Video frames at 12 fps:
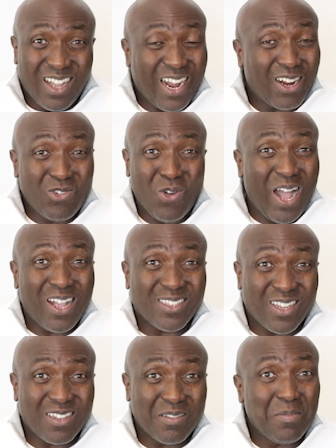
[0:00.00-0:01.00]
I had no
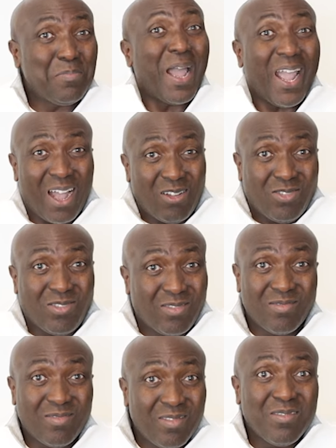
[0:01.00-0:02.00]
asset. My
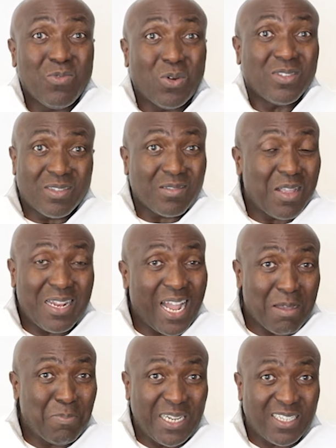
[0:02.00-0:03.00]
house was a
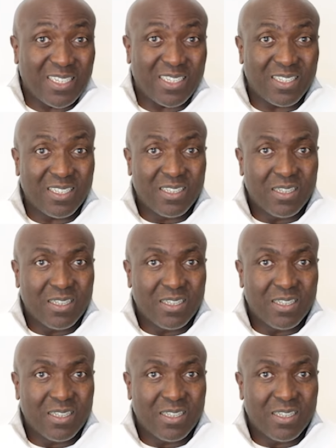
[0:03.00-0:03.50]
liability.